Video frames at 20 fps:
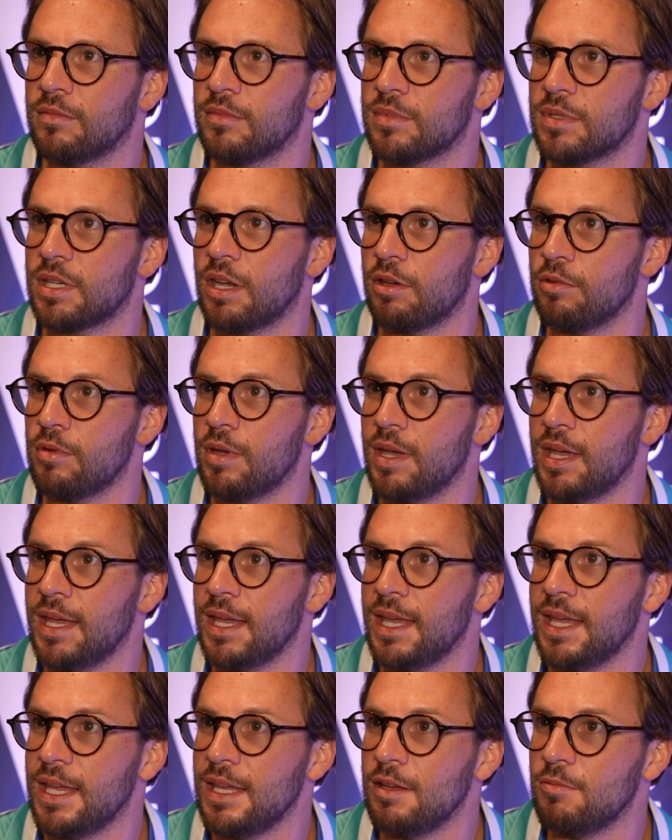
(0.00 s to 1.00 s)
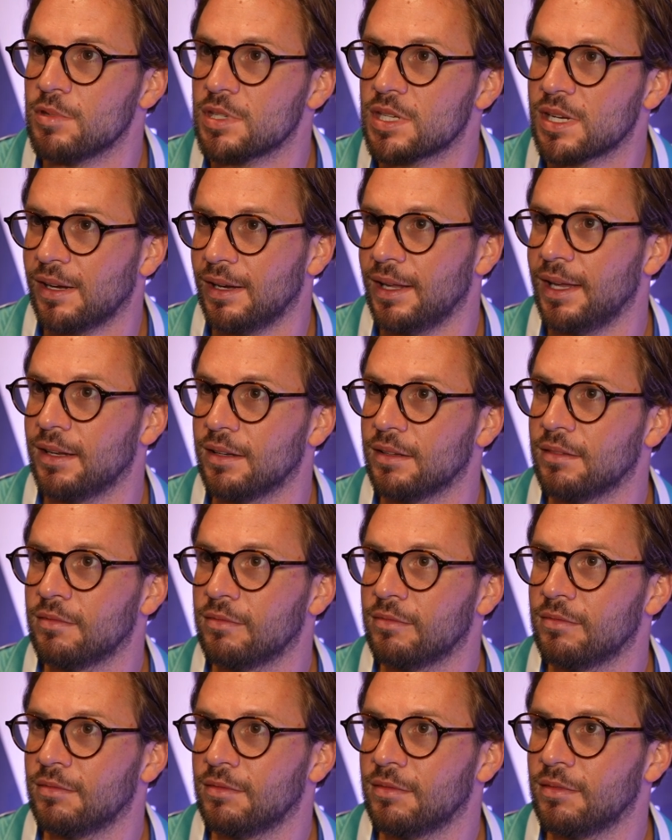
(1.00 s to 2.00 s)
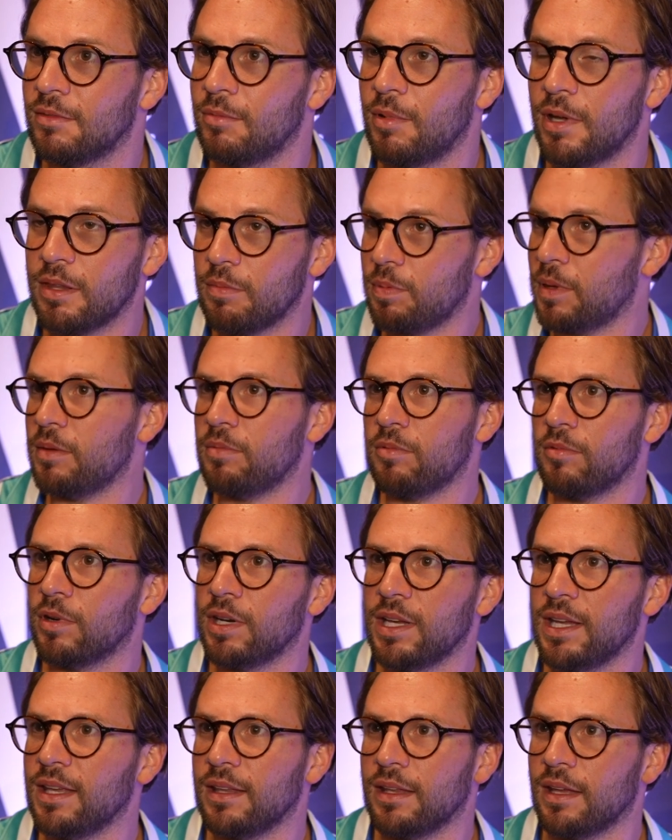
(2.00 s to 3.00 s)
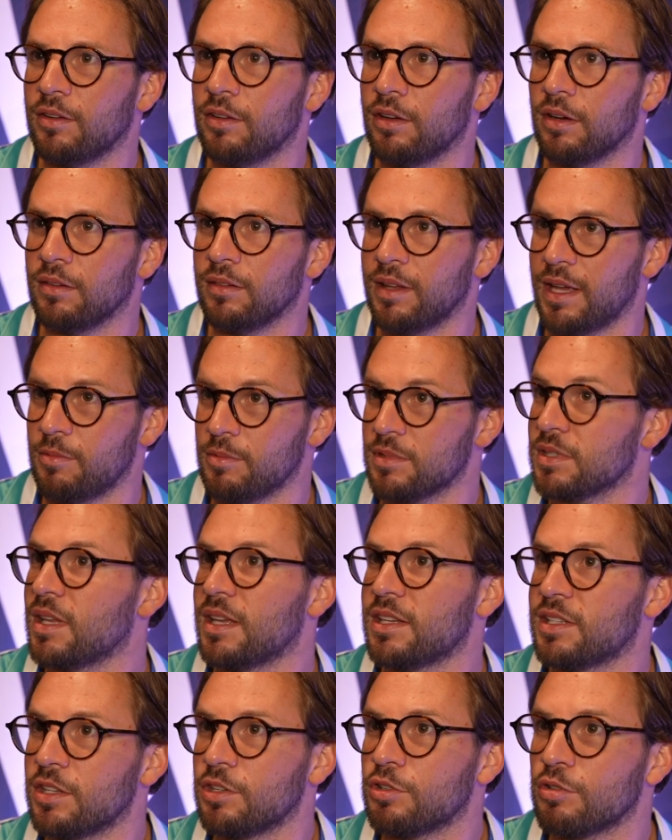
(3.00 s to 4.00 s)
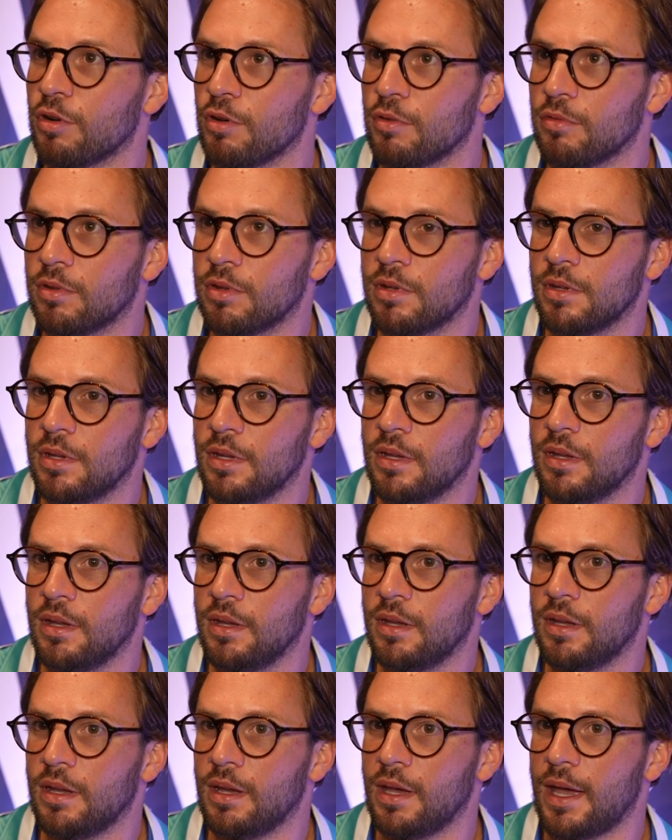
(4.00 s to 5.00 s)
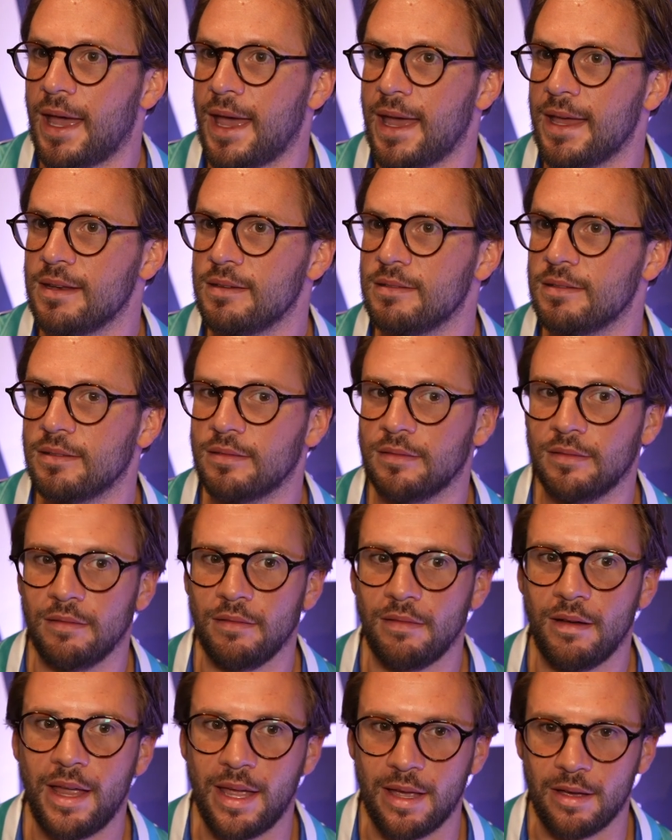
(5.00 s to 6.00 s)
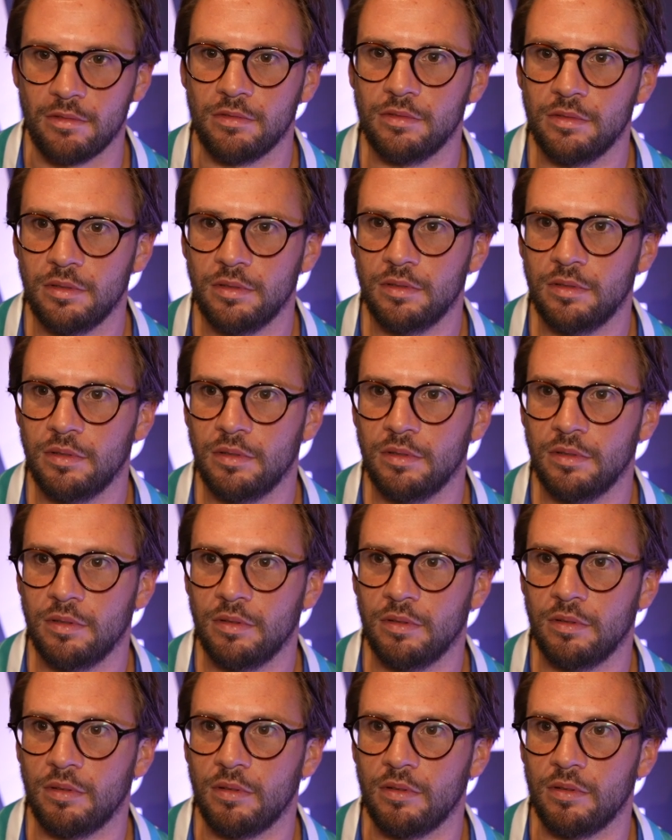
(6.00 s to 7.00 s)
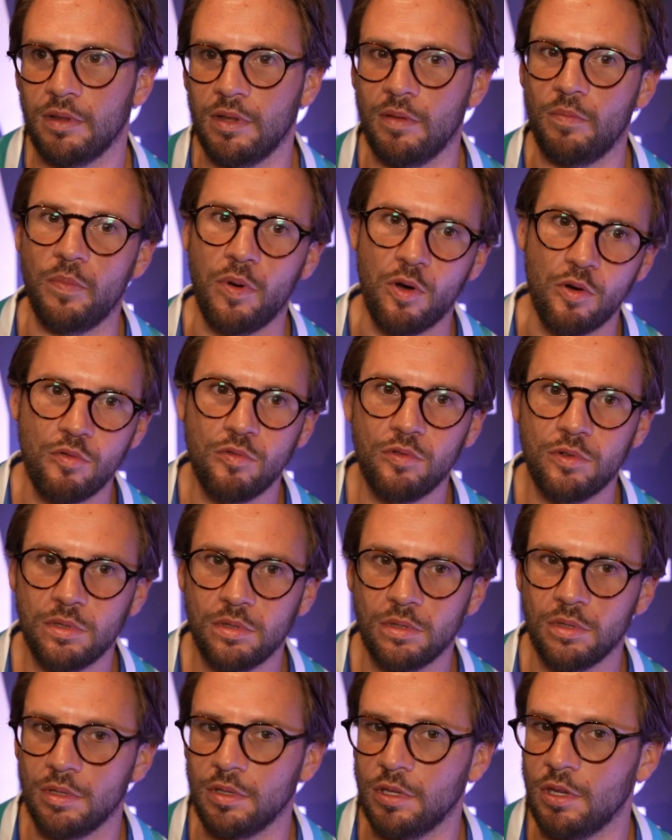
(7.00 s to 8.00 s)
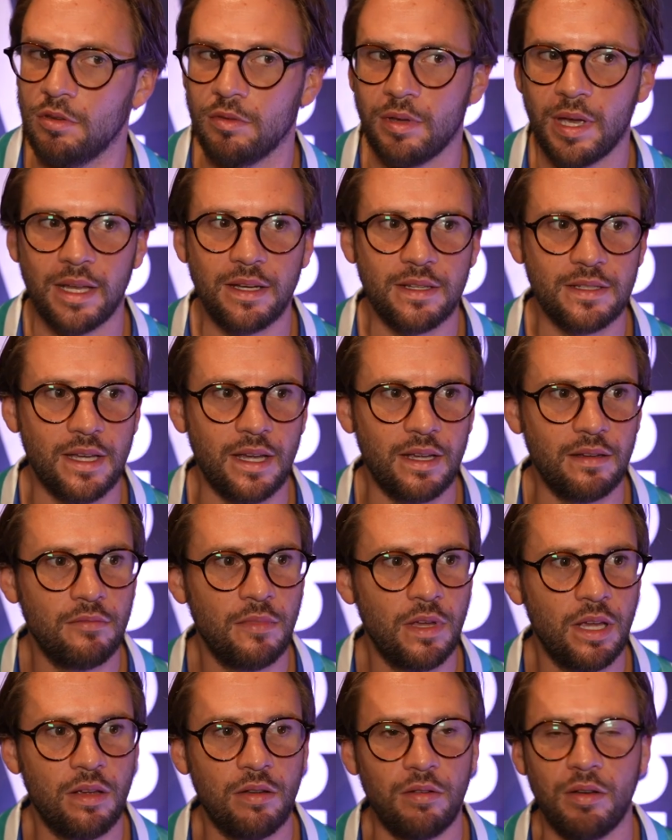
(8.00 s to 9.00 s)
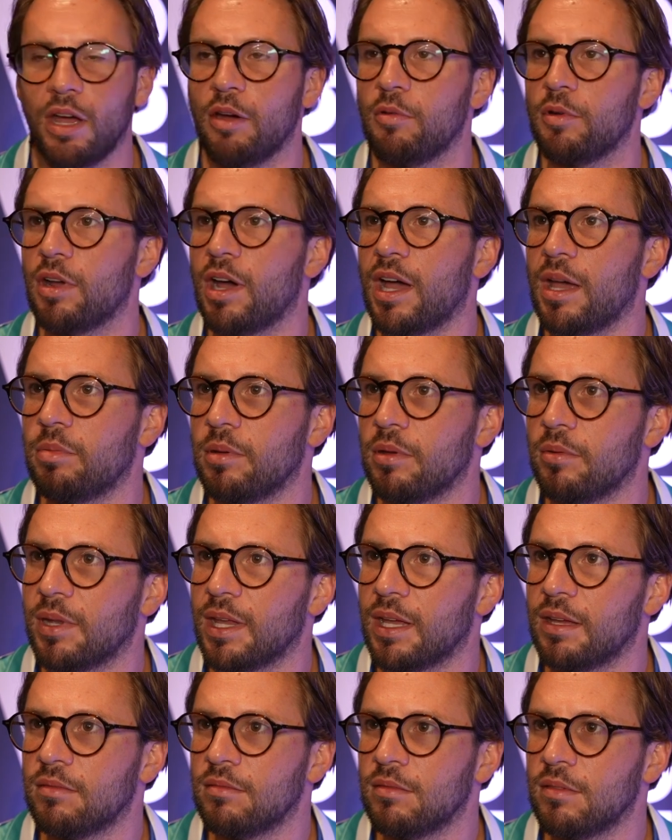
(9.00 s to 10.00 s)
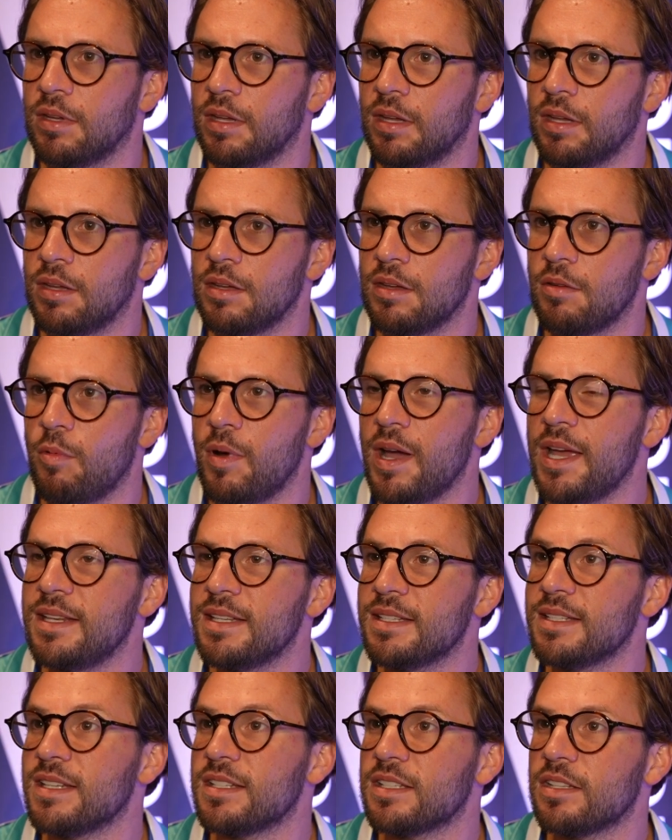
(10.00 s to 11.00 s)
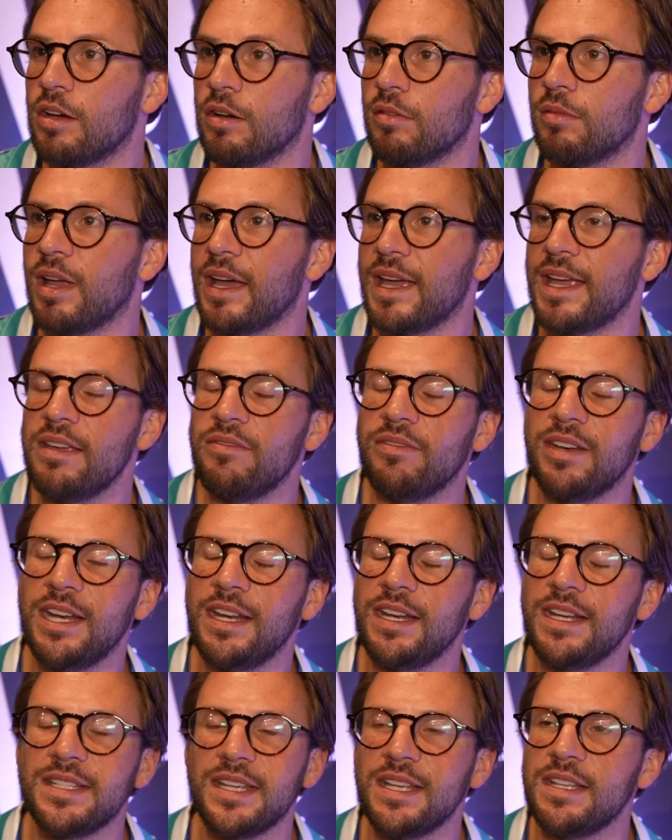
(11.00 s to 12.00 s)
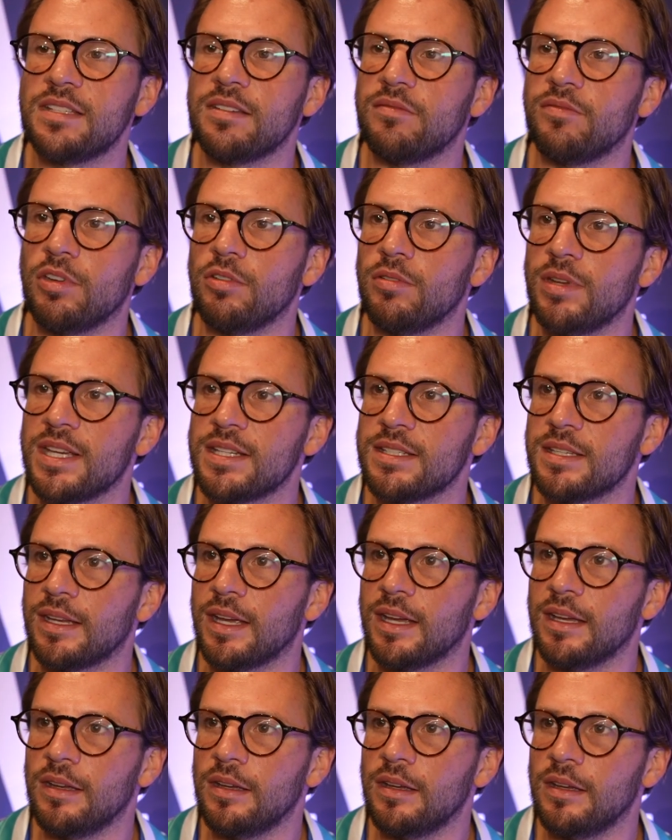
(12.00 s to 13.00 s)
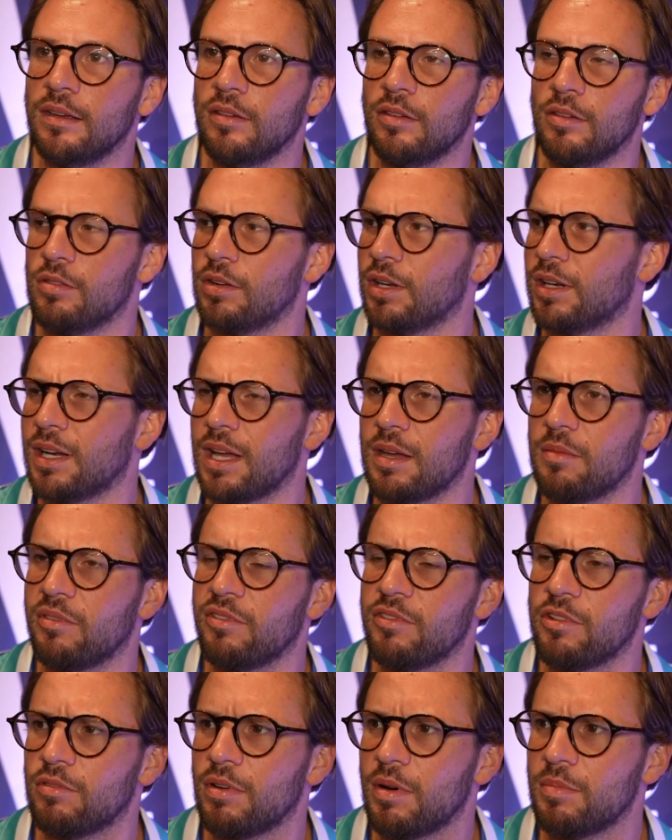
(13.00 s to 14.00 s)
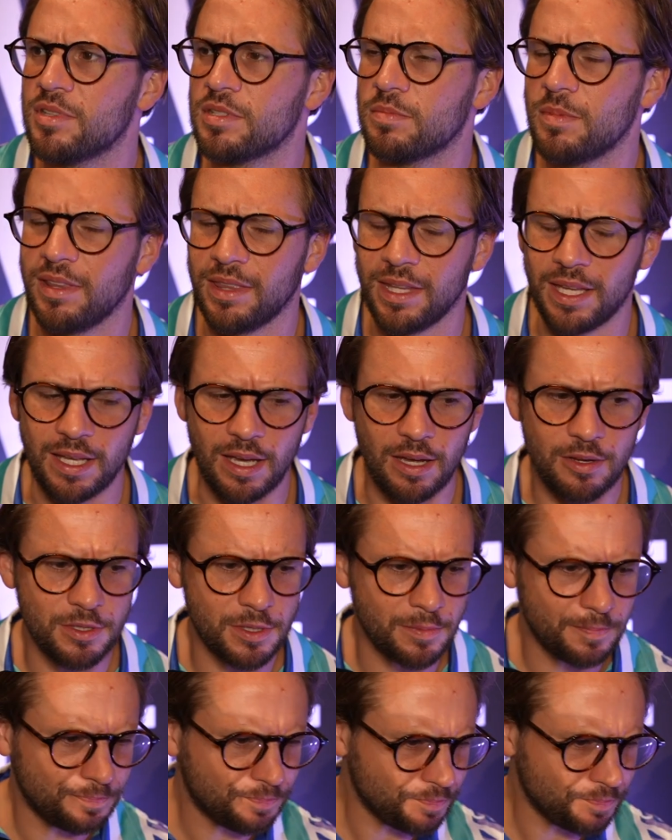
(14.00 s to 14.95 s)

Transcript: So he was cleared. Whether people want to hear that or not, that's the truth. And now the board, UCAD, are saying, no, we're not happy with that. Where does it stop? Like, even in his interview yesterday, or the day before, Robert Smith, he goes,